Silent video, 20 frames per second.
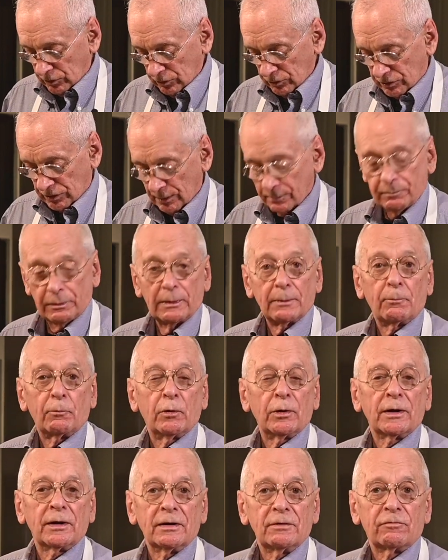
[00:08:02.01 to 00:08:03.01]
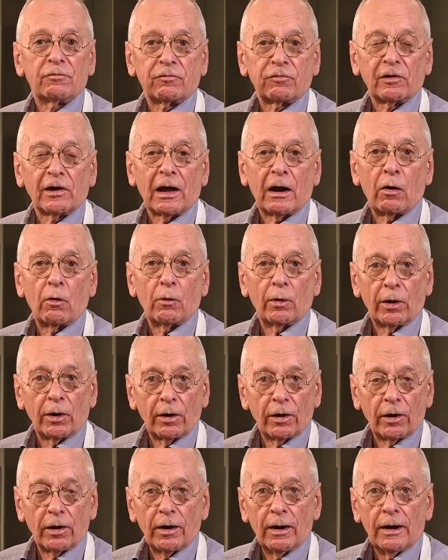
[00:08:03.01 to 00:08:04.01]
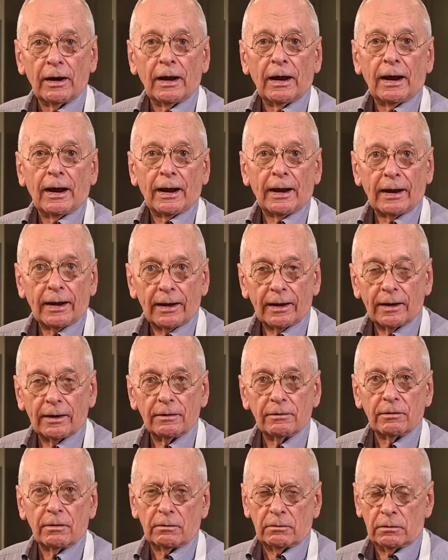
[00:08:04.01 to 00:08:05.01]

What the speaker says: to simply put in flour and